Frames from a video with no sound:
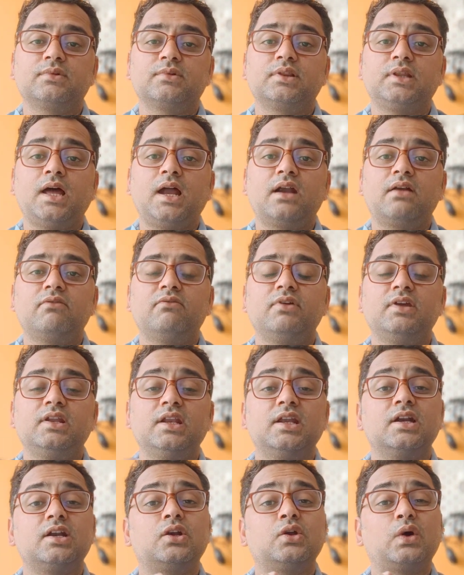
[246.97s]
That we
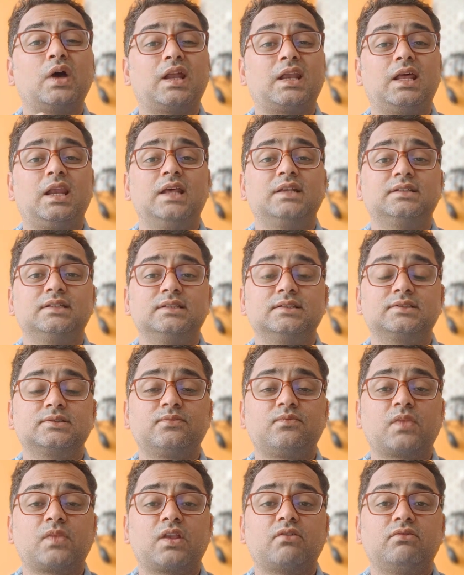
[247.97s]
need to analysis,
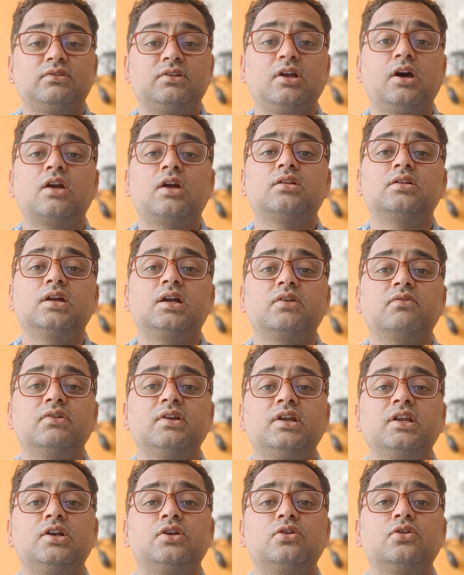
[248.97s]
or that we
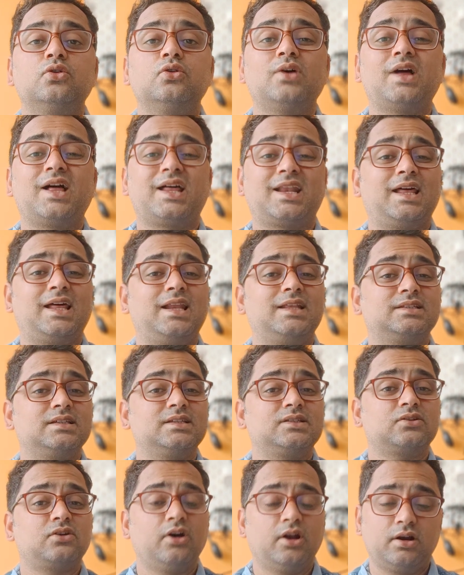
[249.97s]
need to do
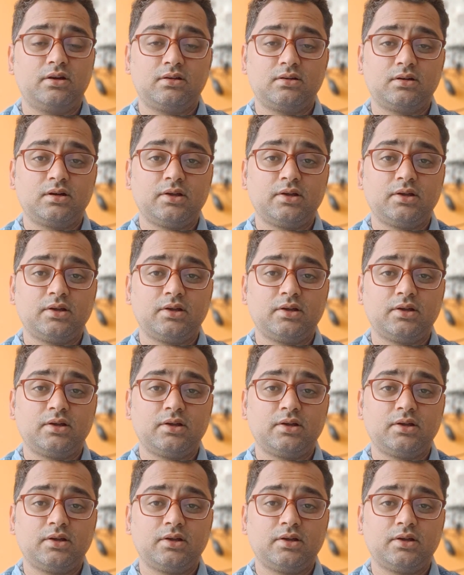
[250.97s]
analysis on.